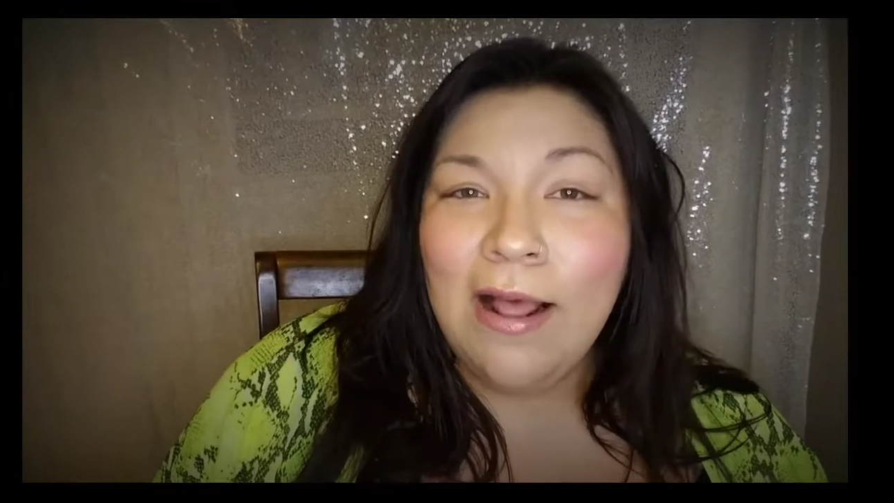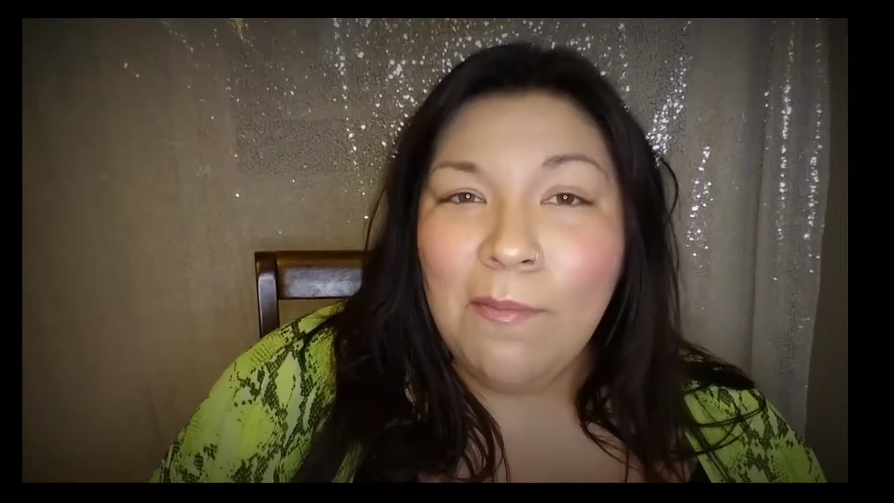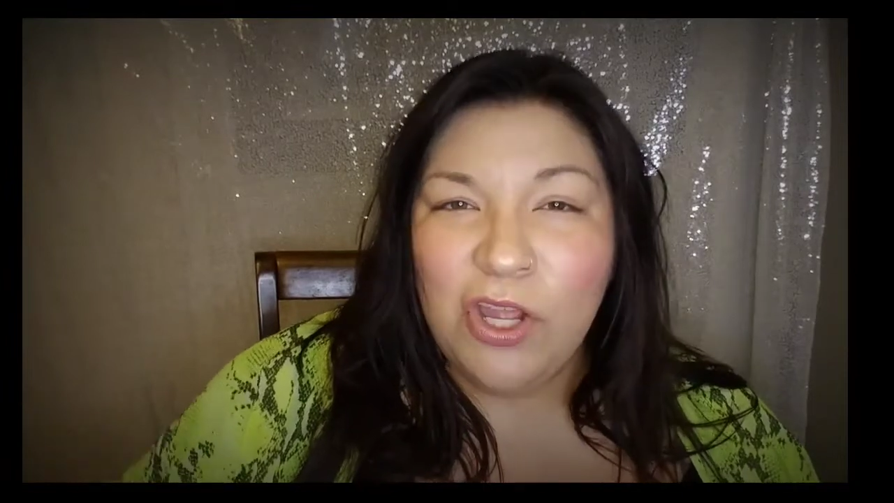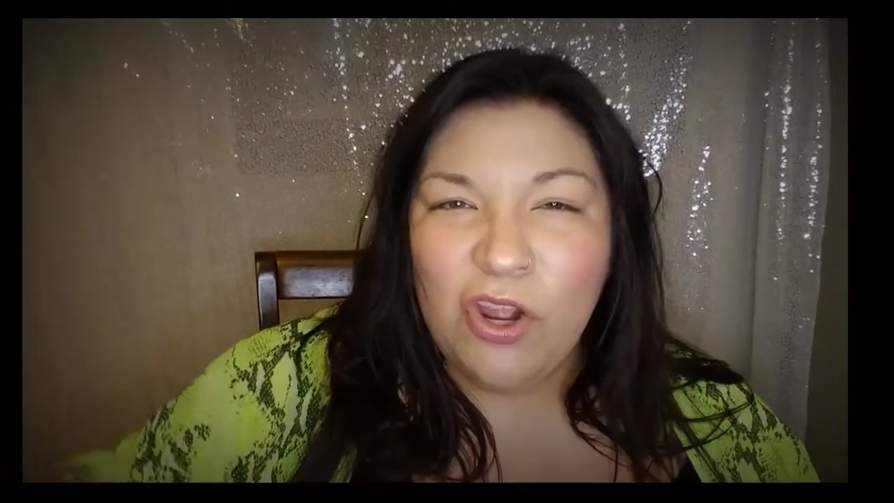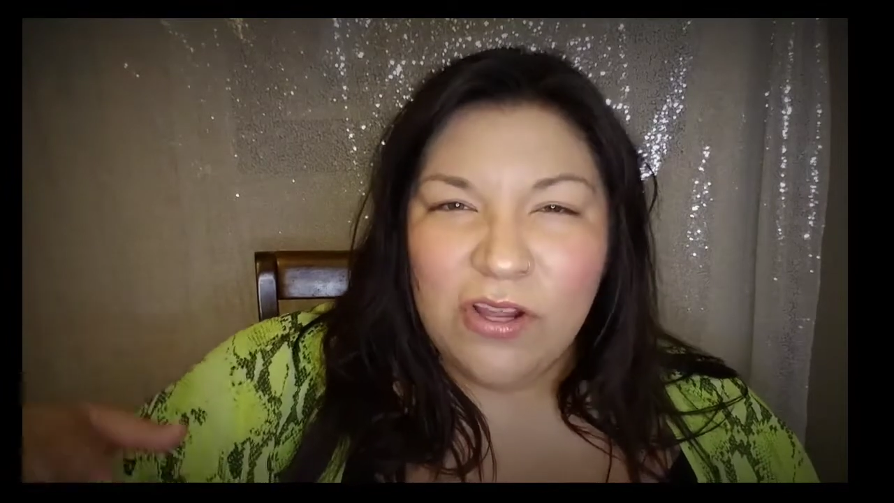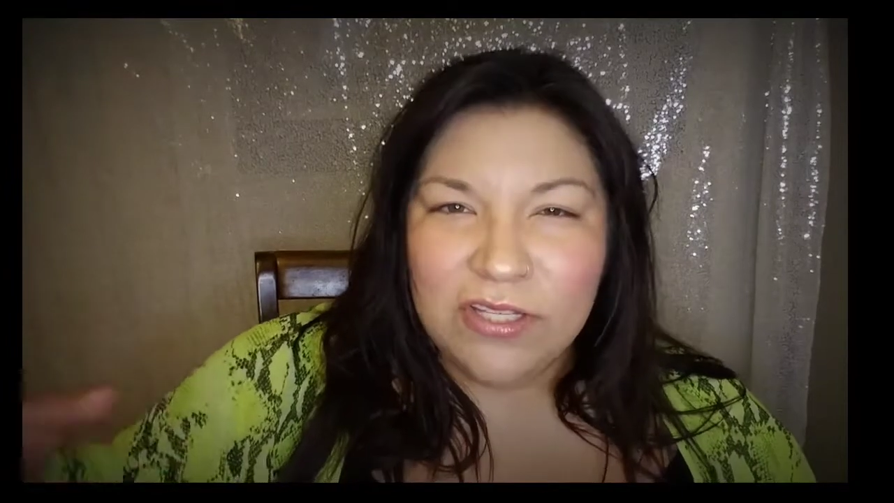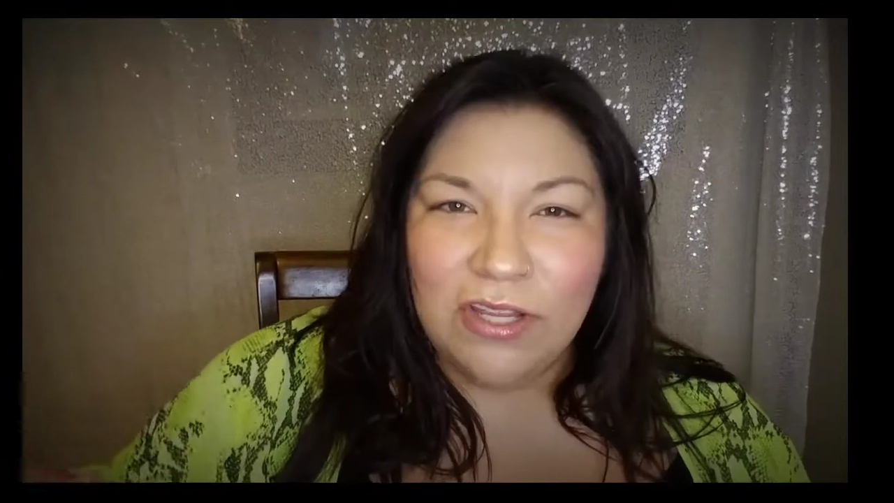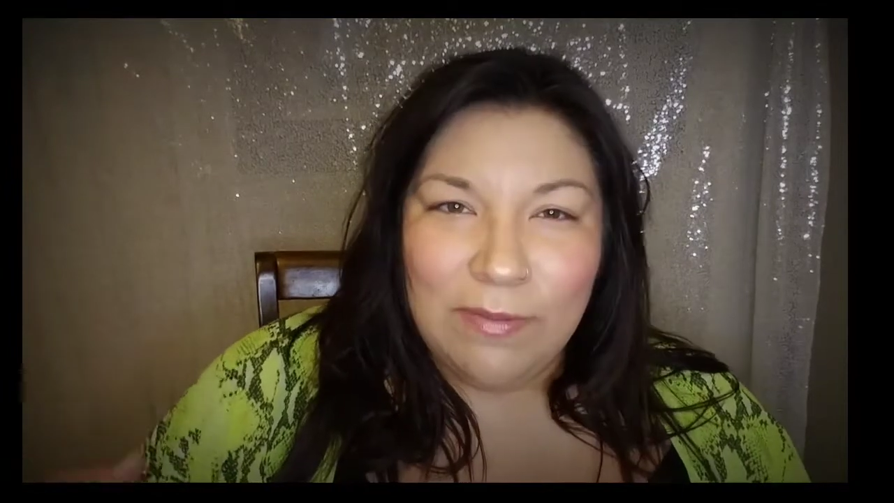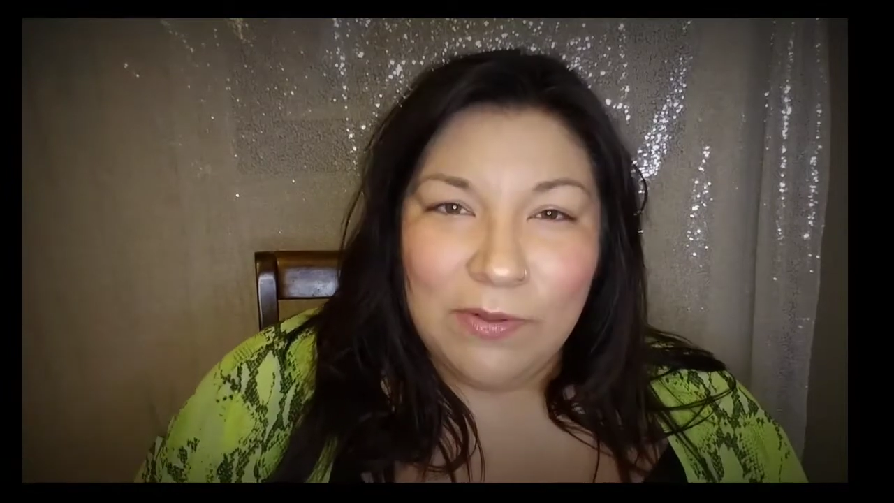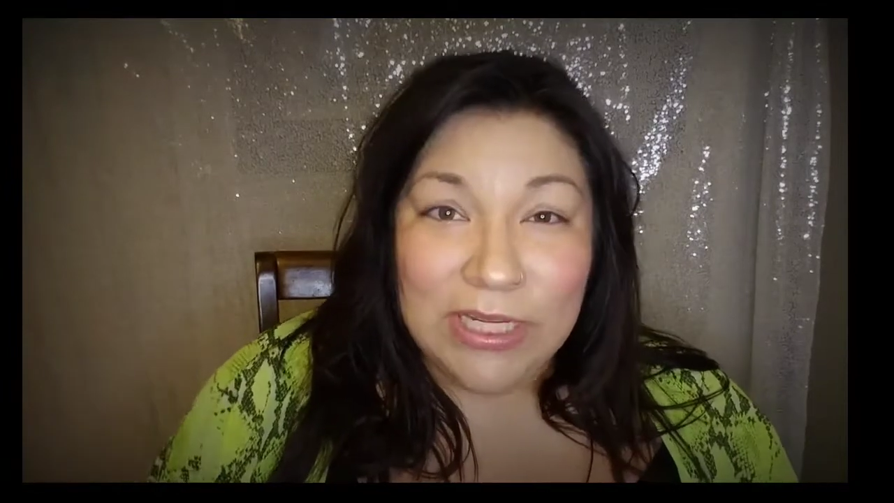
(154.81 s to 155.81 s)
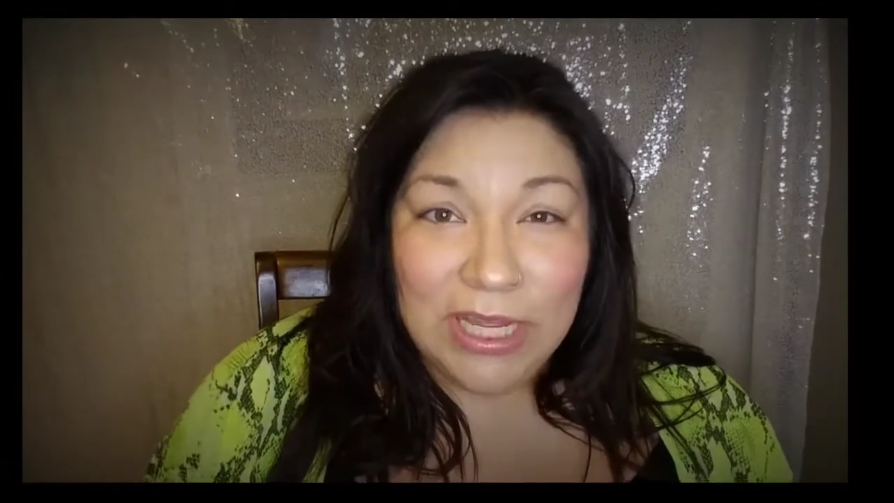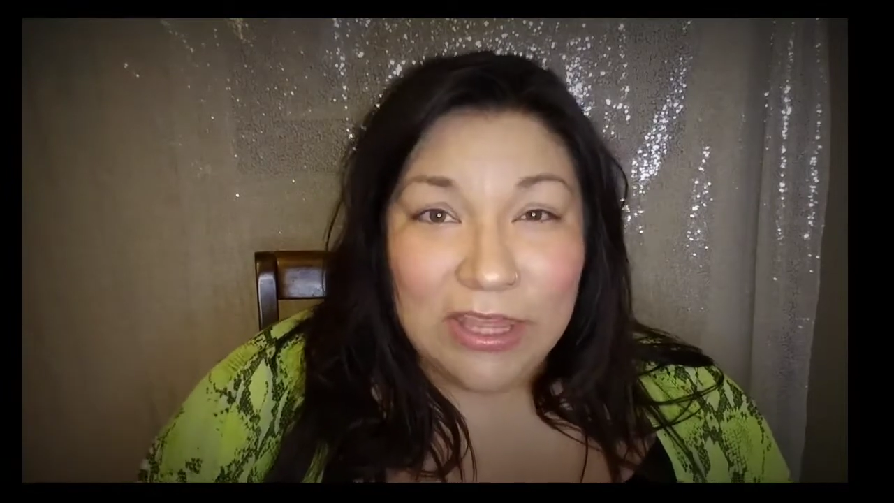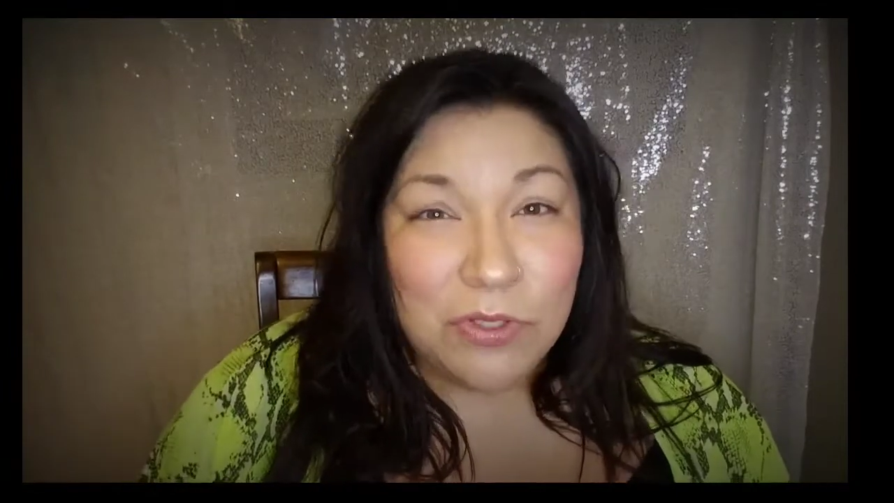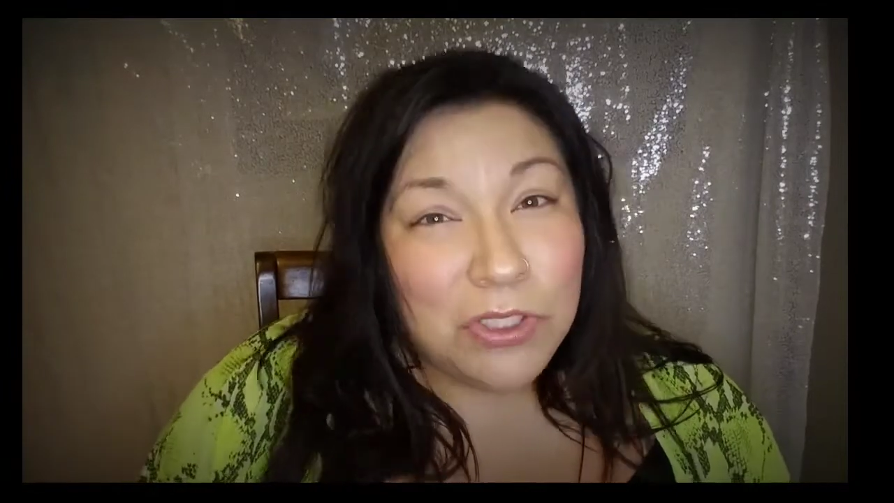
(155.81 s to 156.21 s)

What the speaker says: but you're also able to get those